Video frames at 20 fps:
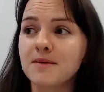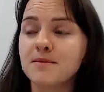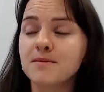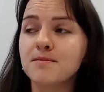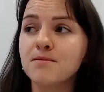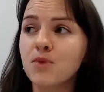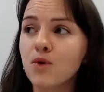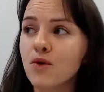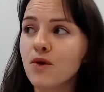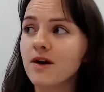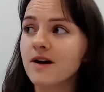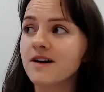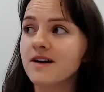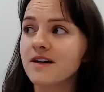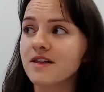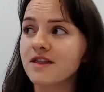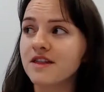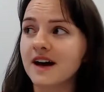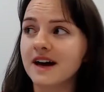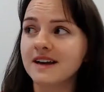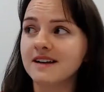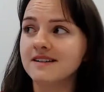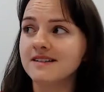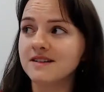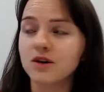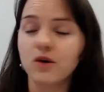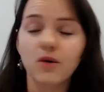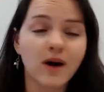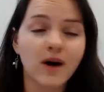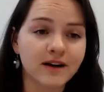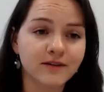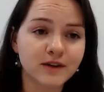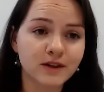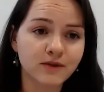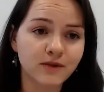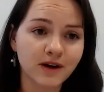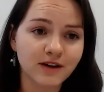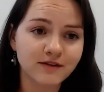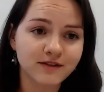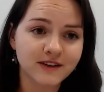more than not having
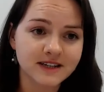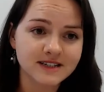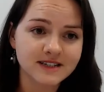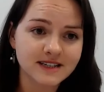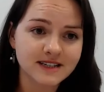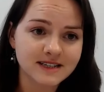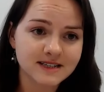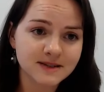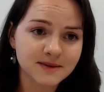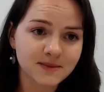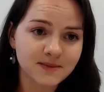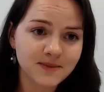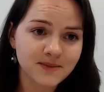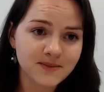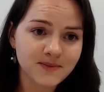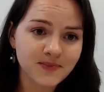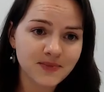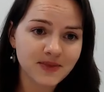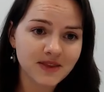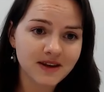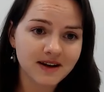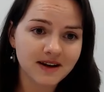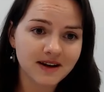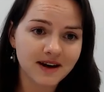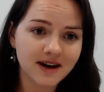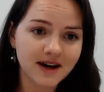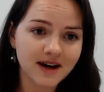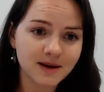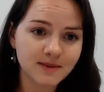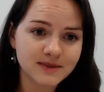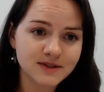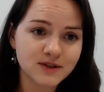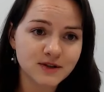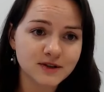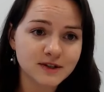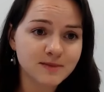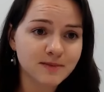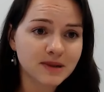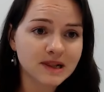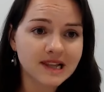the right fixings. So
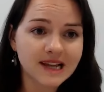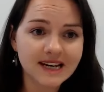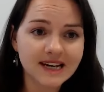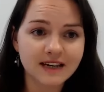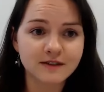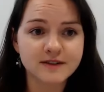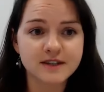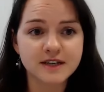there's plenty